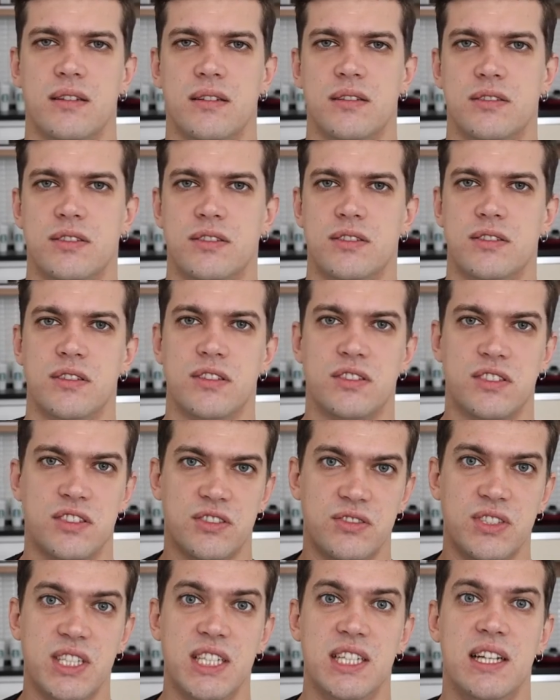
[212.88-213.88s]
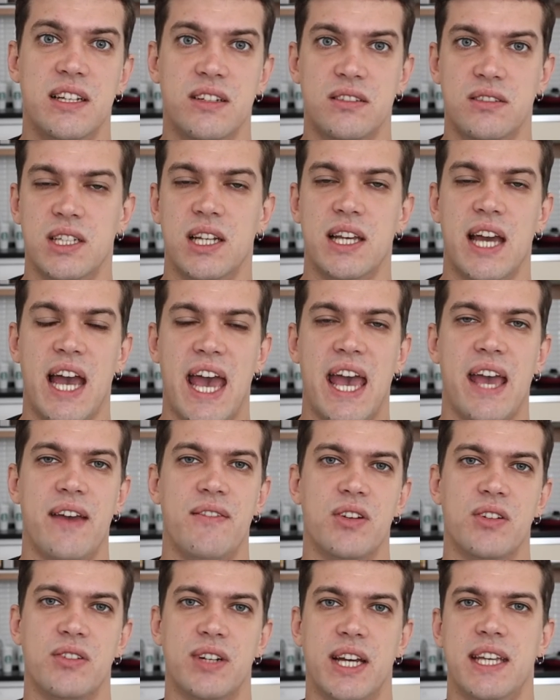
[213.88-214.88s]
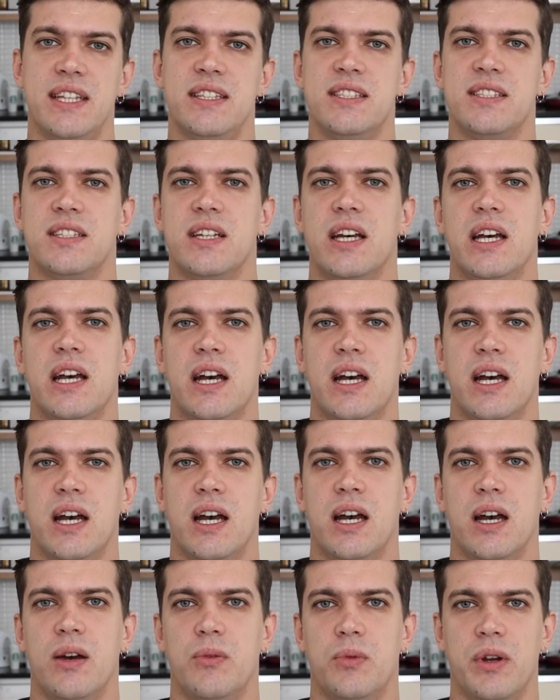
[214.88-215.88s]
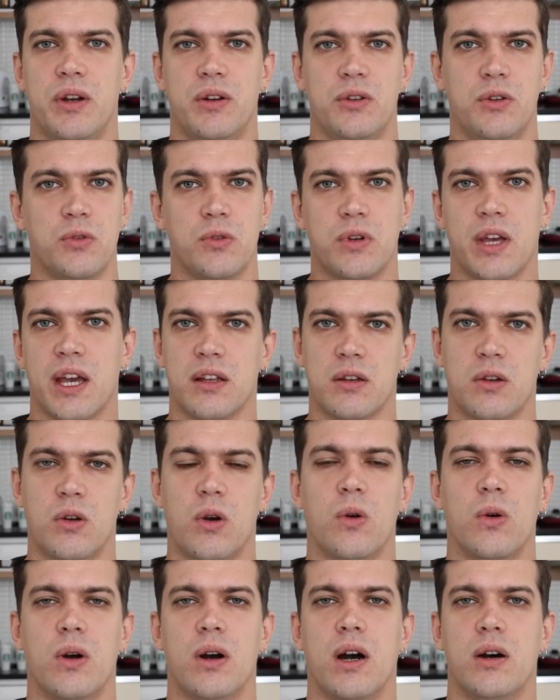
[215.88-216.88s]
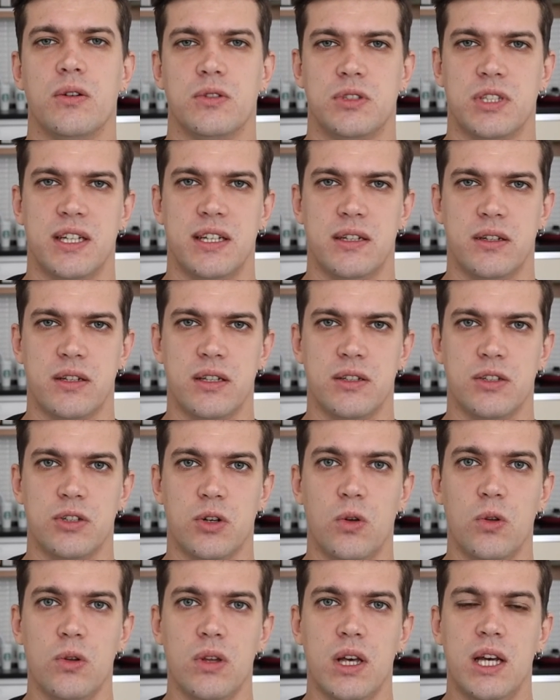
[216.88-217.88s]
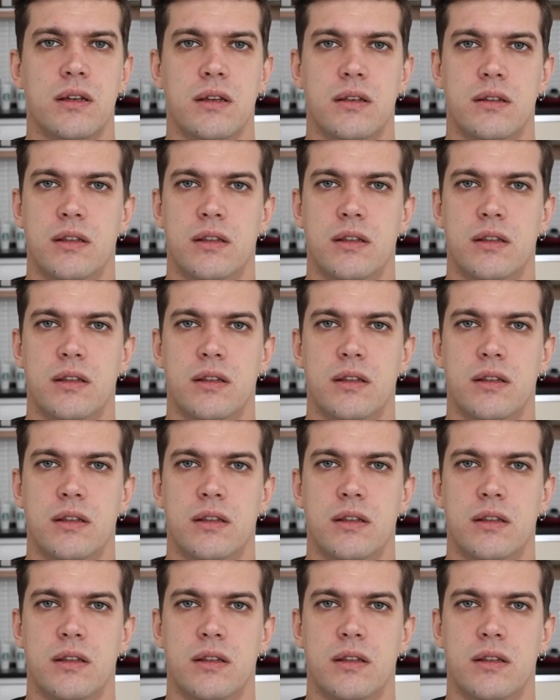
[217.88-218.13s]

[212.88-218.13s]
it's really, really heavy rains where you can go outside at all.